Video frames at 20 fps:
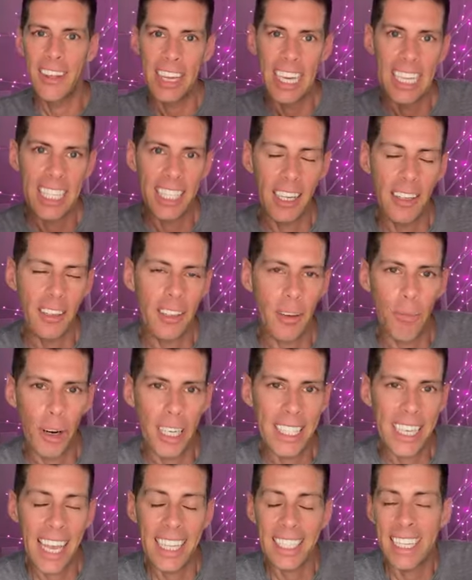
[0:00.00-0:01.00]
Now, the incidence of
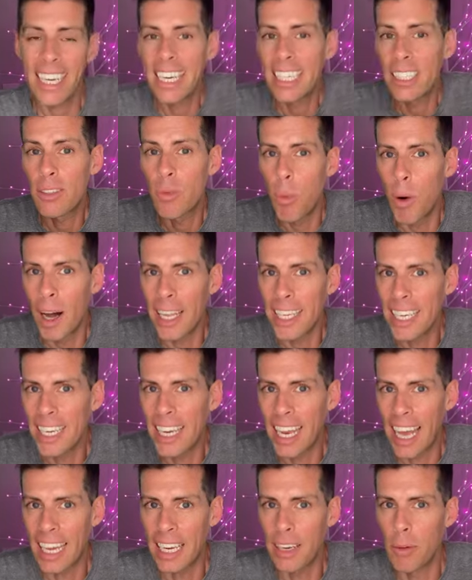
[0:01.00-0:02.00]
breast cancer is 1
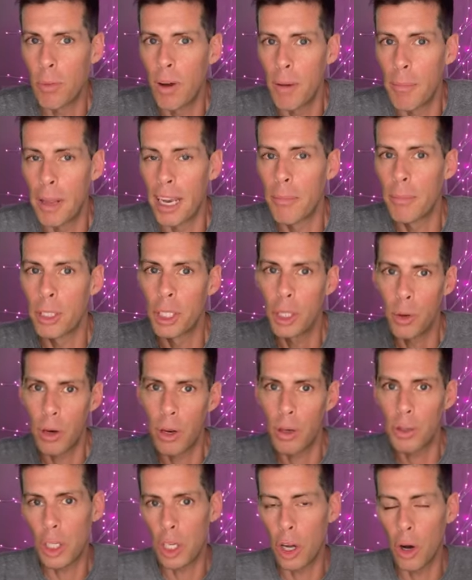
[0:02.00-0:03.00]
in 8 women, and
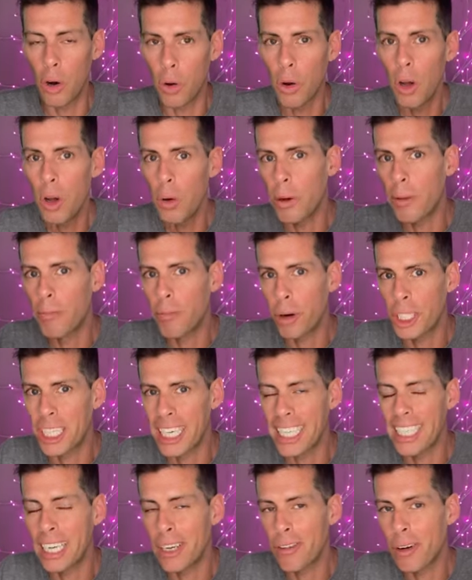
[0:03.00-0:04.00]
Mizuno's goal with
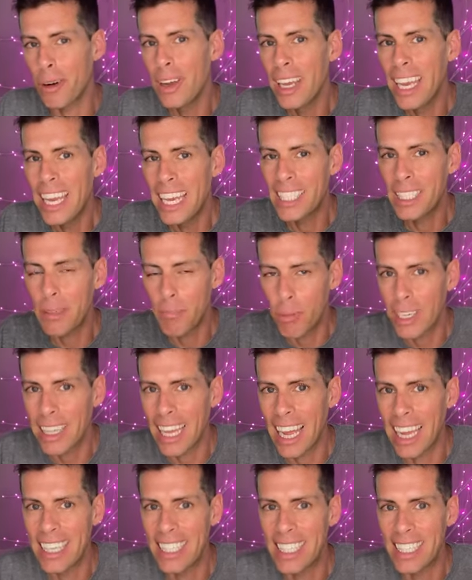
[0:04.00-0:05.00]
Project Zero is to bring
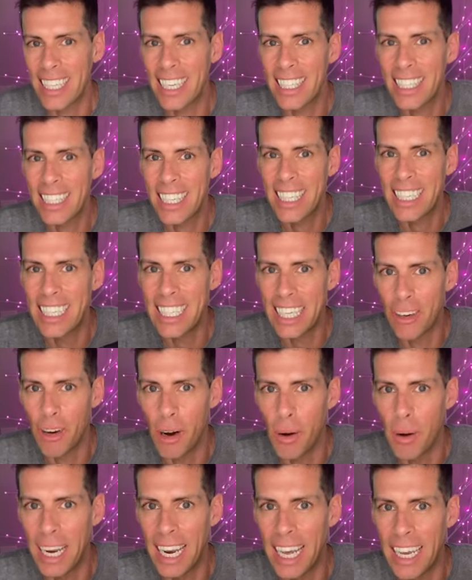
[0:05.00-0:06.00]
that incidence to
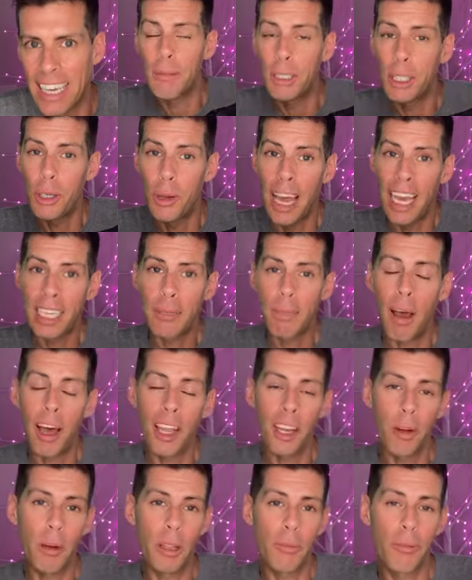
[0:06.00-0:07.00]
0 in 8. Mizuno has
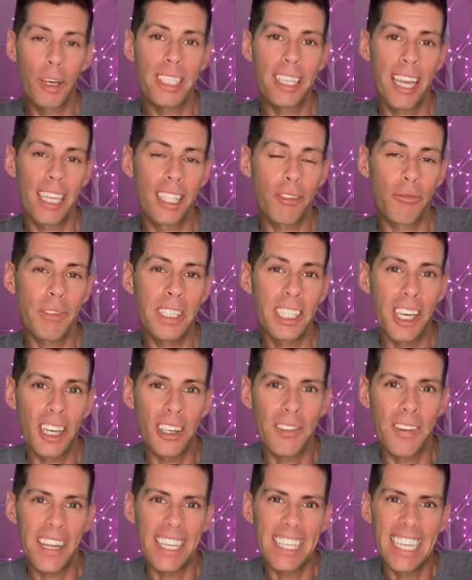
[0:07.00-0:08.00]
partnered with the Breast Cancer
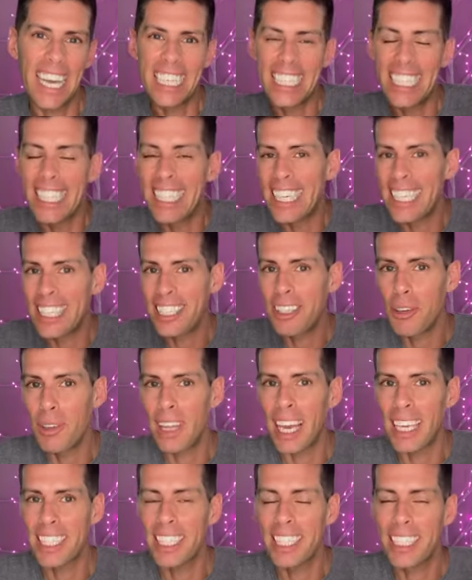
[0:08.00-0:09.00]
Research Foundation since
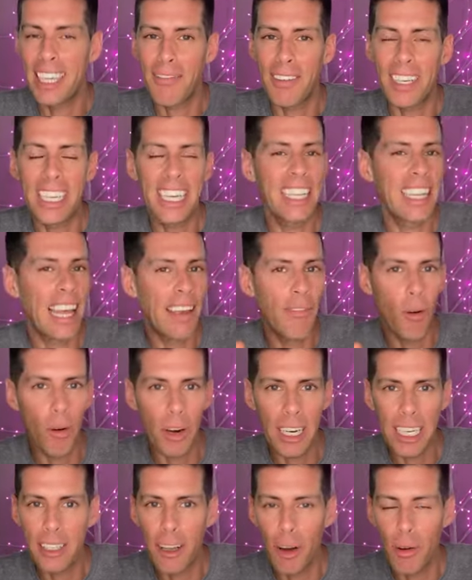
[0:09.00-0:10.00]
2017. They've
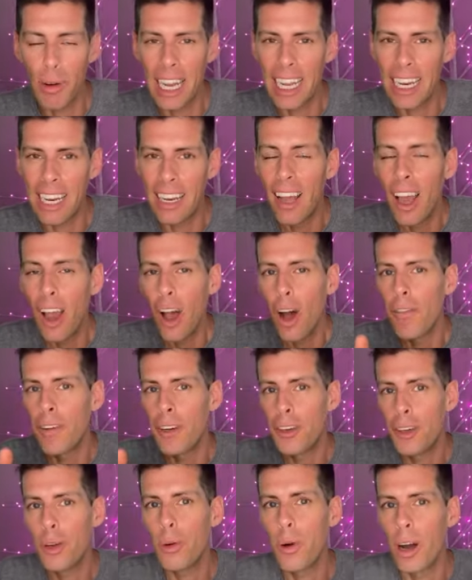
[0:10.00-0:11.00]
already donated
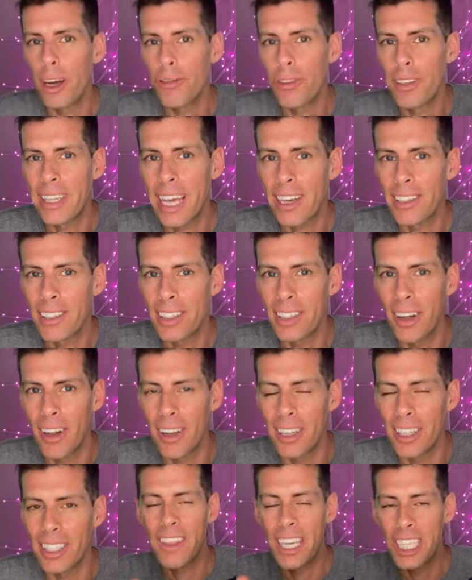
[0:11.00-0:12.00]
over
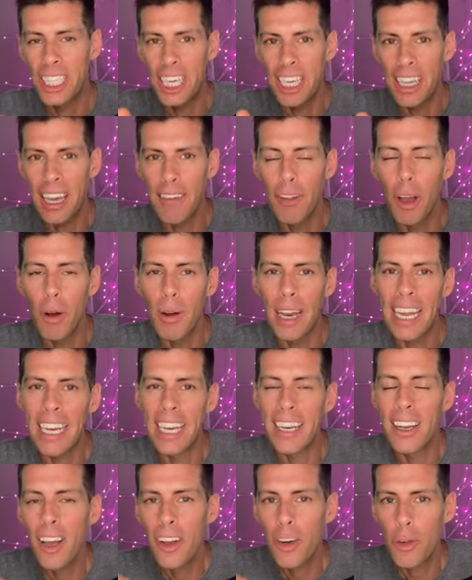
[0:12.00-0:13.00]
$200,000. This year, they've
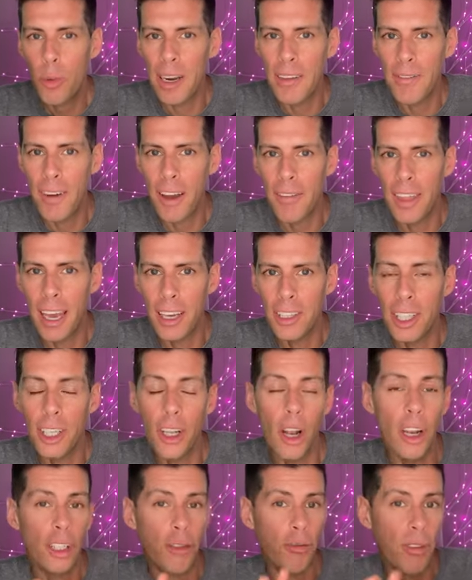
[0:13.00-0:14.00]
donated
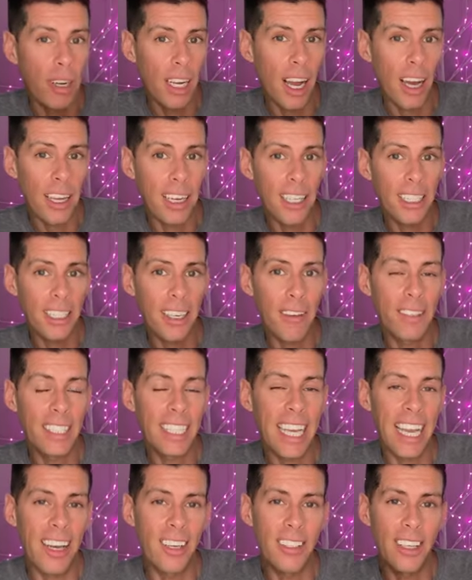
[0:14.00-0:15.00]
$25,000 regardless of
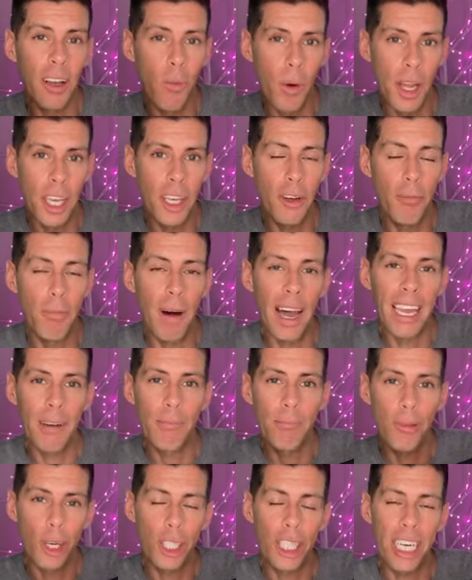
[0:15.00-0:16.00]
sales, and when you buy a
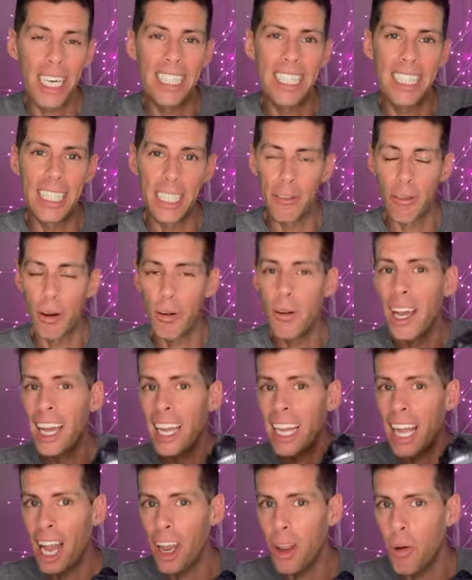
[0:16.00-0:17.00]
Project Zero
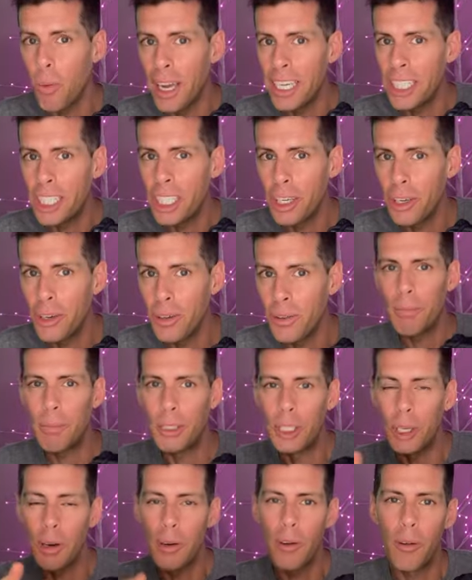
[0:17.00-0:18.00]
colorway shoe,
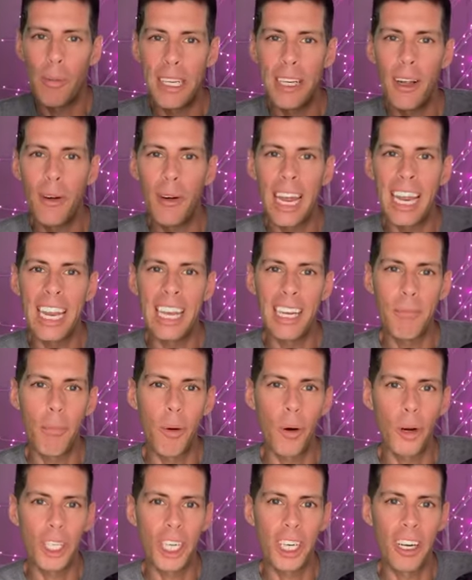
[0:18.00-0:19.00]
Mizuno will be donating a
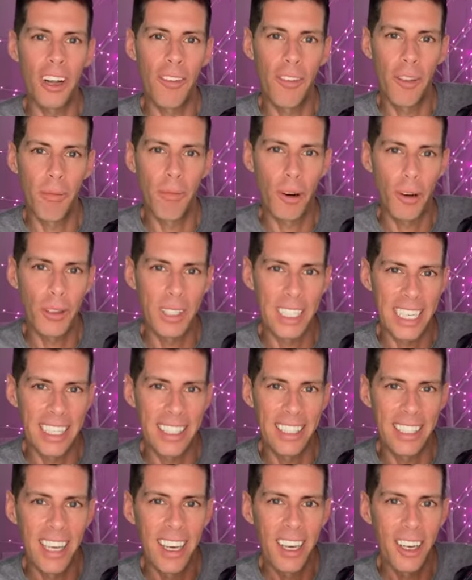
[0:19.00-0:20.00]
portion of the
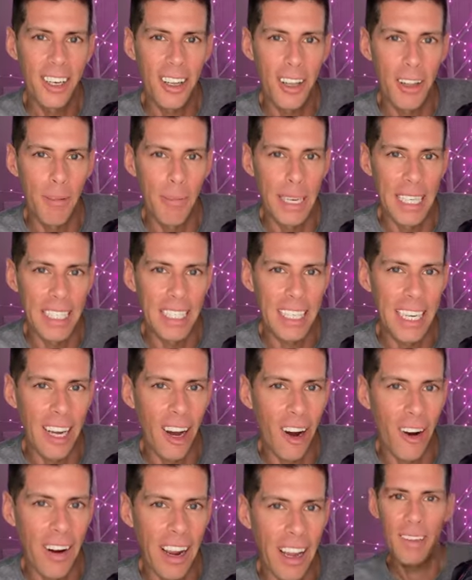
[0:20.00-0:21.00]
proceeds to the bcrf.
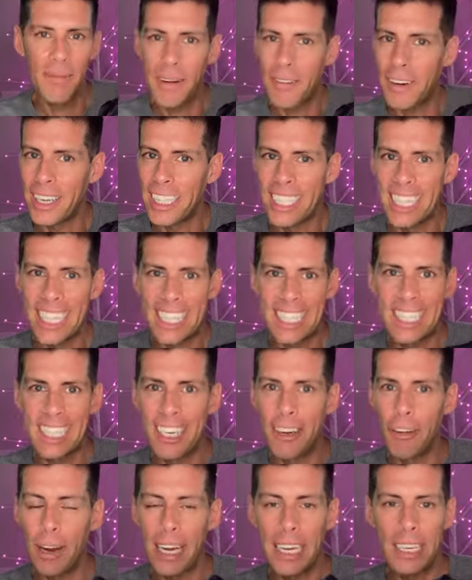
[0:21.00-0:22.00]
My friends, this is
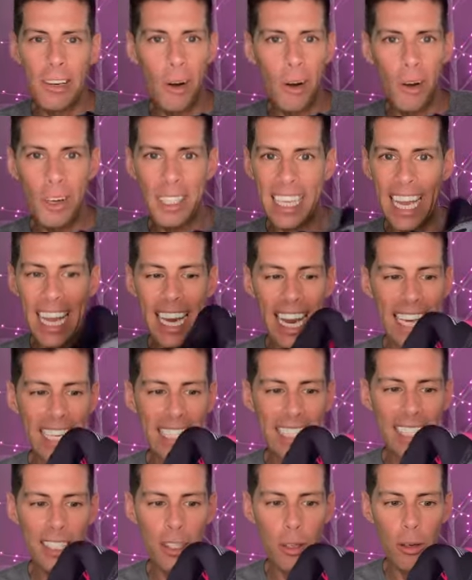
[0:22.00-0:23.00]
a great cause and
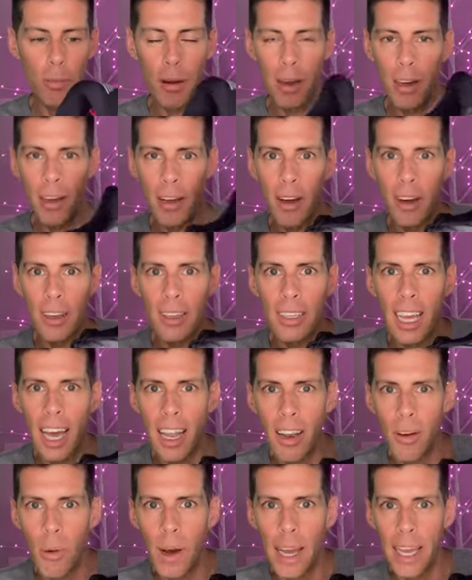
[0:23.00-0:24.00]
a super hot
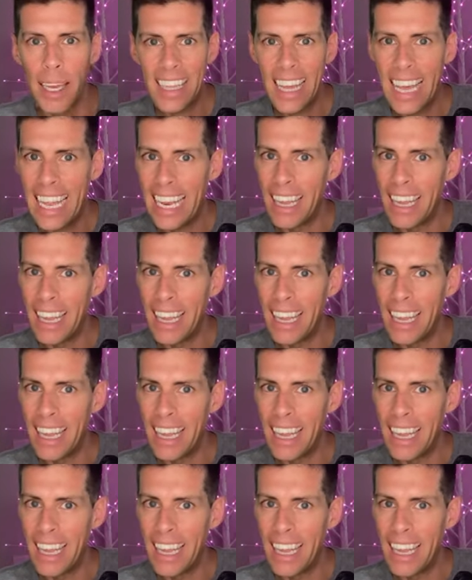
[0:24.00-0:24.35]
colorway.